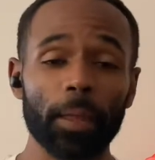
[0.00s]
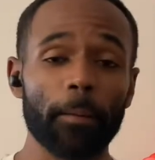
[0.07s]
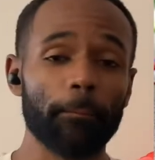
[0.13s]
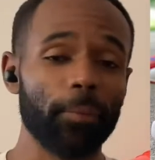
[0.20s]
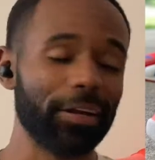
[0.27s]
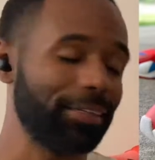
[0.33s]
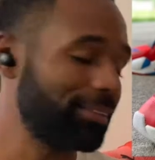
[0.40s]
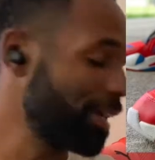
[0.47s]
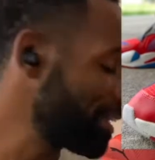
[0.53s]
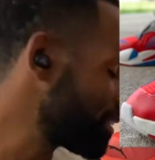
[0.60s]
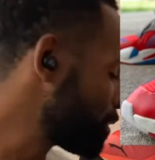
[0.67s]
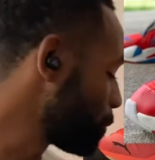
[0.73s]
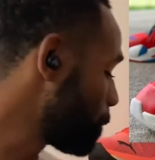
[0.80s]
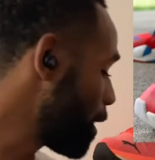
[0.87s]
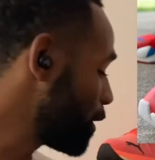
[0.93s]
But it says it's
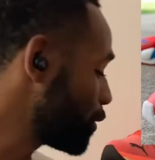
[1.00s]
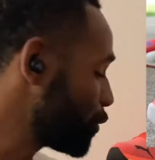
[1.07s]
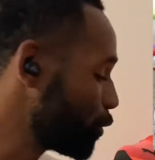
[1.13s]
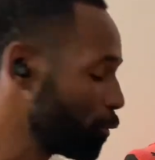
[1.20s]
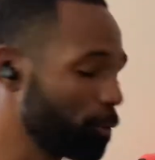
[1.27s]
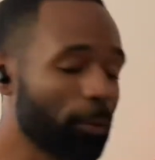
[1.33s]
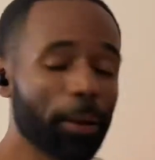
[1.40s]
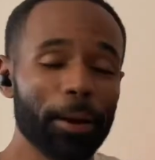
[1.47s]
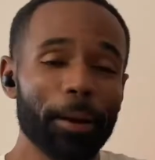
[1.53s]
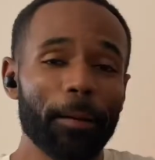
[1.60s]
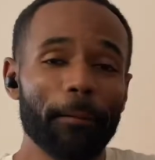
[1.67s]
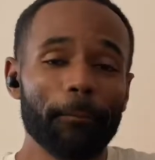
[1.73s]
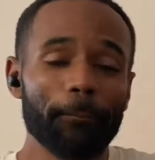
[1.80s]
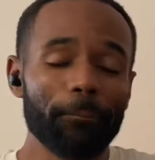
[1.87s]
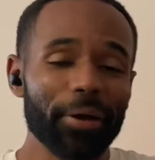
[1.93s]
a running shoe,
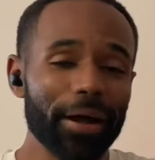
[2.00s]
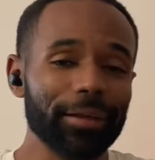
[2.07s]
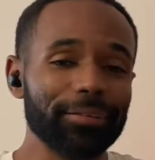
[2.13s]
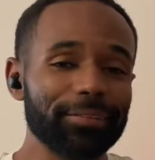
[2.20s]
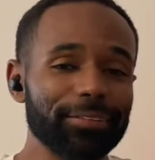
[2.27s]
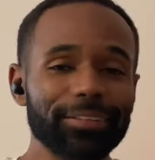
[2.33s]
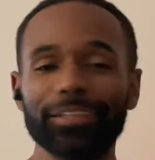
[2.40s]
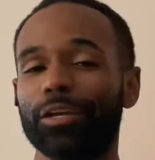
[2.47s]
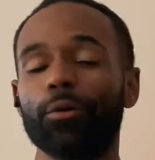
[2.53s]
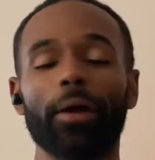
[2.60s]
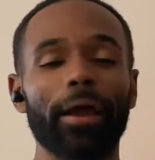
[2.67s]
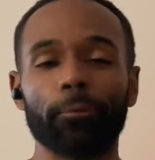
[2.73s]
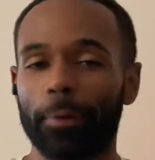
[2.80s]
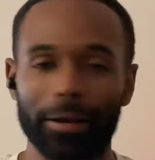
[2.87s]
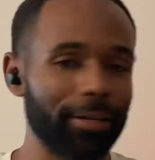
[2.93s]
but you
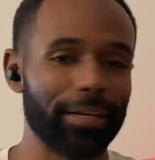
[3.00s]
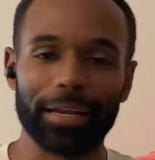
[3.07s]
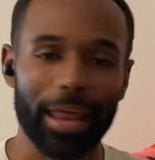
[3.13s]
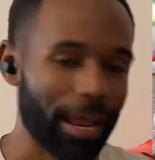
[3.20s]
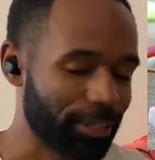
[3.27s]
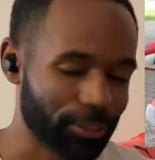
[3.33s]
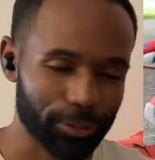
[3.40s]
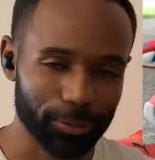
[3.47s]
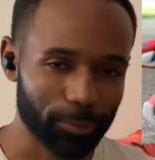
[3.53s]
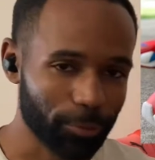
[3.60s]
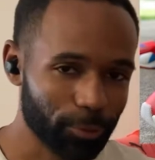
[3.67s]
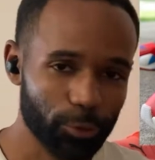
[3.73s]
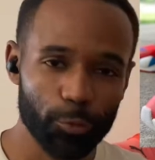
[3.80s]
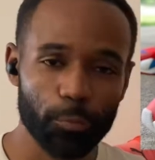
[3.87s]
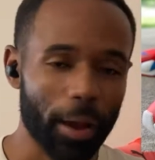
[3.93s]
ain't running in that shoe.
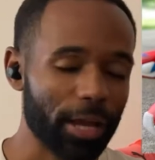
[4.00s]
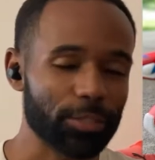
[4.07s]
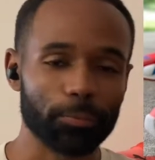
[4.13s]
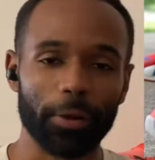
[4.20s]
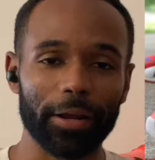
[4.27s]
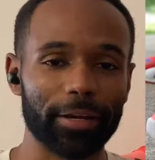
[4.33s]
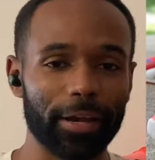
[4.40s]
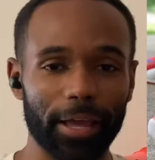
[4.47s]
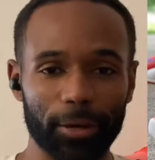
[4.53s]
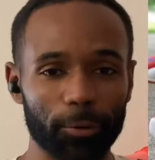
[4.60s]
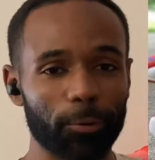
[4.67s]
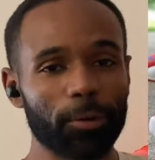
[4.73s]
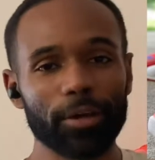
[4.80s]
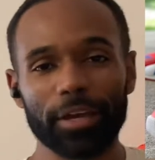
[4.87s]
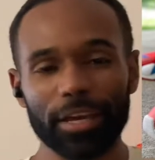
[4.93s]
You might sprain an
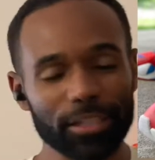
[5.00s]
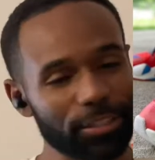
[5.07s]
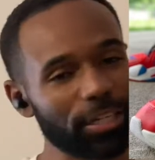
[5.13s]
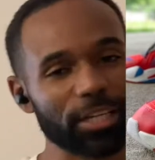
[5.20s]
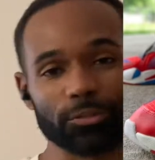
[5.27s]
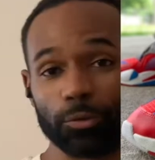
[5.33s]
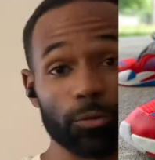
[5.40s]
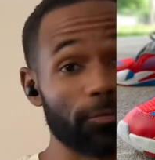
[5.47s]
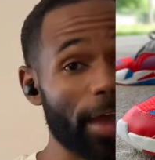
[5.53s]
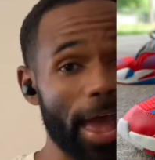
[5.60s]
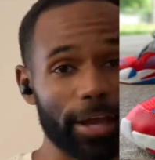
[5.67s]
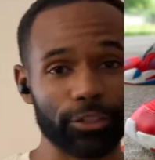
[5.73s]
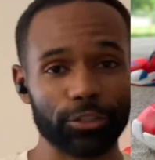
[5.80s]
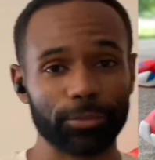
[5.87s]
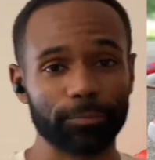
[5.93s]
ankle. It's just for
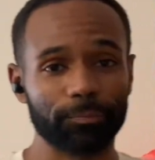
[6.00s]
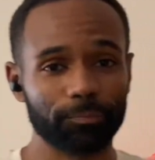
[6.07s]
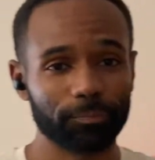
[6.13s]
fashion.